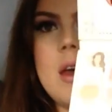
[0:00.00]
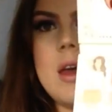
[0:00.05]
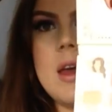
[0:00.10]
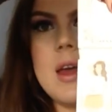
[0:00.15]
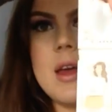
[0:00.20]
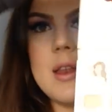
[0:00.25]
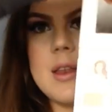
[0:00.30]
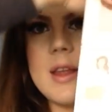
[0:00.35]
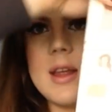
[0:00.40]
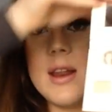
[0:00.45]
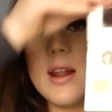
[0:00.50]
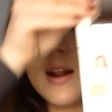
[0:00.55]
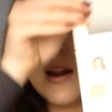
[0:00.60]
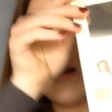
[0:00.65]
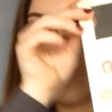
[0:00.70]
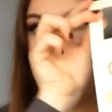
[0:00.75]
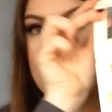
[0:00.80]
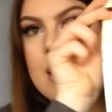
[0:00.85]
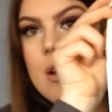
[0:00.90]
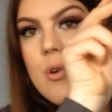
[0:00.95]
And then in
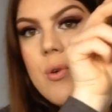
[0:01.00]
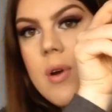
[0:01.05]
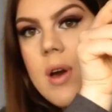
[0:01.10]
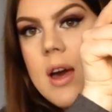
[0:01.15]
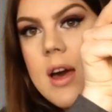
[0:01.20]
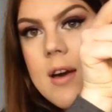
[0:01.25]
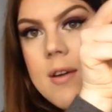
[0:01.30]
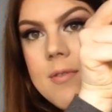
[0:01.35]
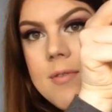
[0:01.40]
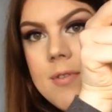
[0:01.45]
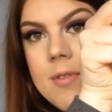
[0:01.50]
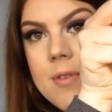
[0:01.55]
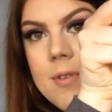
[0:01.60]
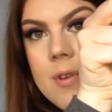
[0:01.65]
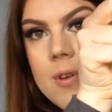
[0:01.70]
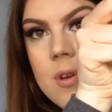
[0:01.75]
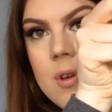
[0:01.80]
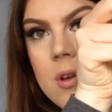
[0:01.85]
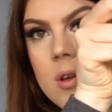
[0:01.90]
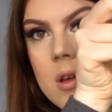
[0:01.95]
here you have
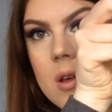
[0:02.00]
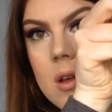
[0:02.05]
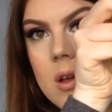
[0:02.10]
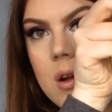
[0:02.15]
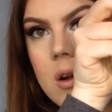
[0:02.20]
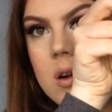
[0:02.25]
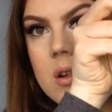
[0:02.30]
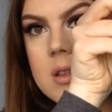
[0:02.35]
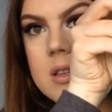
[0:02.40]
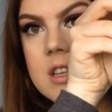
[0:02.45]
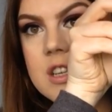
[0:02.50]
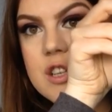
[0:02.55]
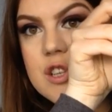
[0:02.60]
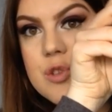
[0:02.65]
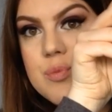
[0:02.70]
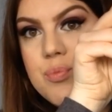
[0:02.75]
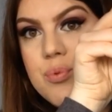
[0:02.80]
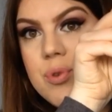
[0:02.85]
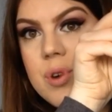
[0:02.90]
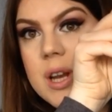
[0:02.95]
all
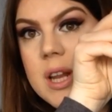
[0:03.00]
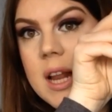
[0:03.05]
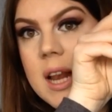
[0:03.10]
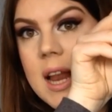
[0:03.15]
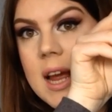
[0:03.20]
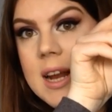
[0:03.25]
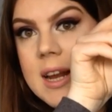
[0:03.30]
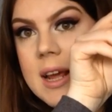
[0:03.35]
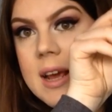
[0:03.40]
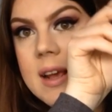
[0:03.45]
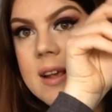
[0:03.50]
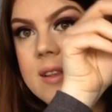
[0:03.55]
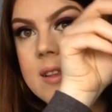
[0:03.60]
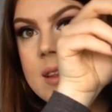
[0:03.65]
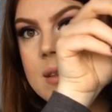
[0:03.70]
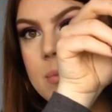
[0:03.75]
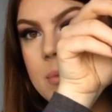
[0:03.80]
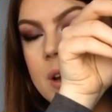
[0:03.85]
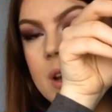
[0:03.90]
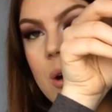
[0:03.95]
these pretty ladies
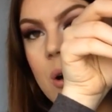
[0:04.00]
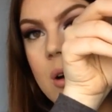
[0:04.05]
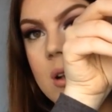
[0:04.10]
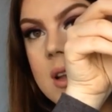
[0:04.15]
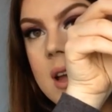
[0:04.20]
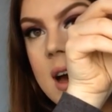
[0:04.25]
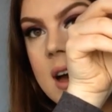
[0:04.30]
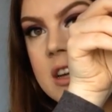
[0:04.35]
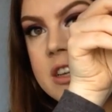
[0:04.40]
with all the